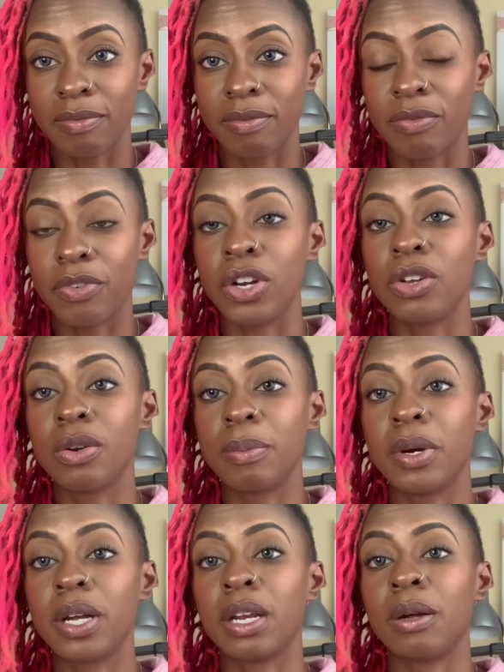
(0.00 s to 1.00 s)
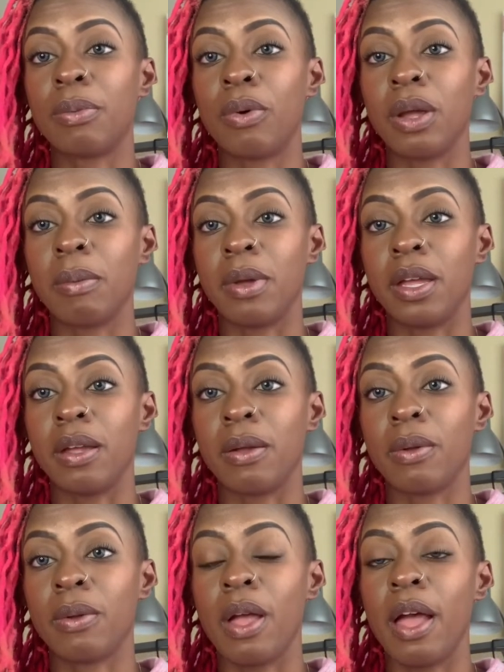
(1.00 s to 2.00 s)
for you to book an appointment
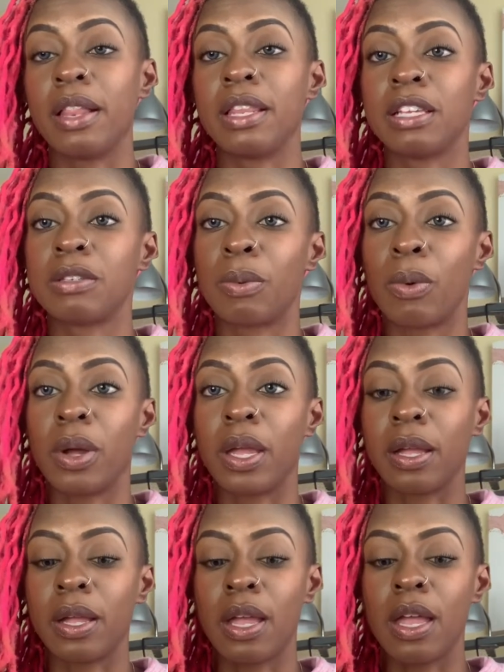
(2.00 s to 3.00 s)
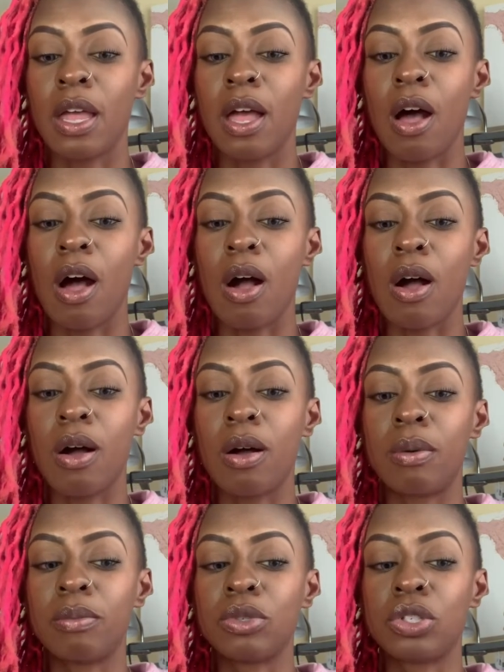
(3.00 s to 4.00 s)
at this point.
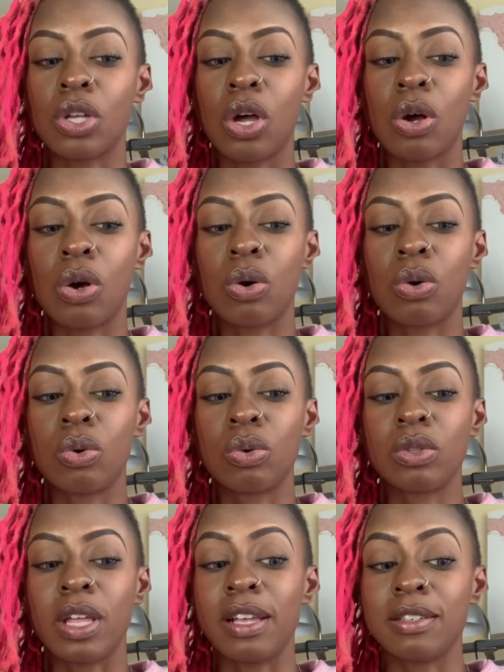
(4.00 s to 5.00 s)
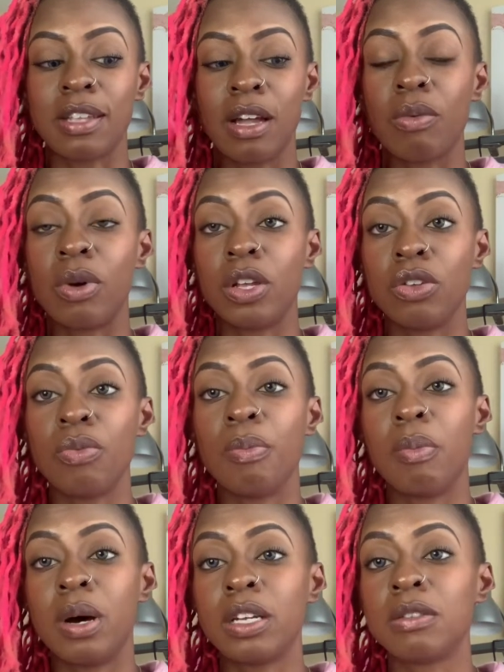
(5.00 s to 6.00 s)
Um, so that's step one. You
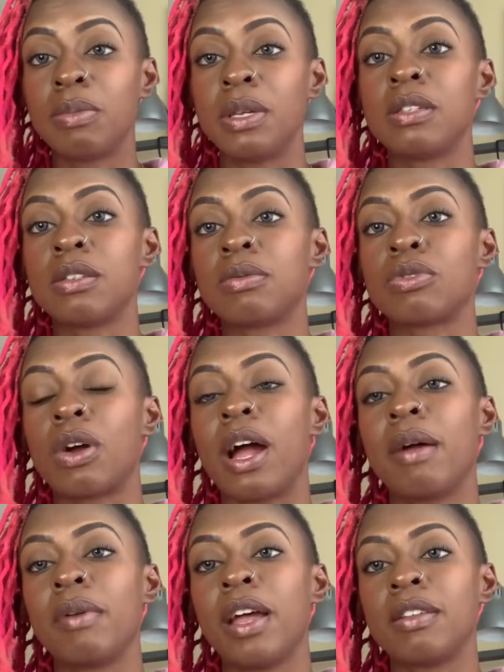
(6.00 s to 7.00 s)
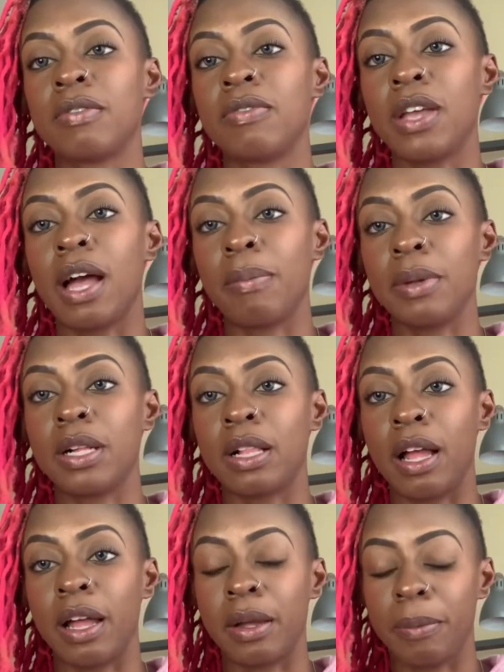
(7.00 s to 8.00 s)
must be subscribed as a VIP
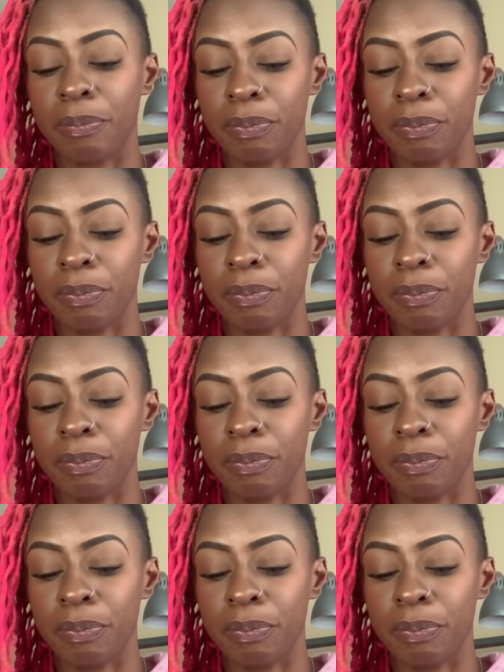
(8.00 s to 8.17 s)
client.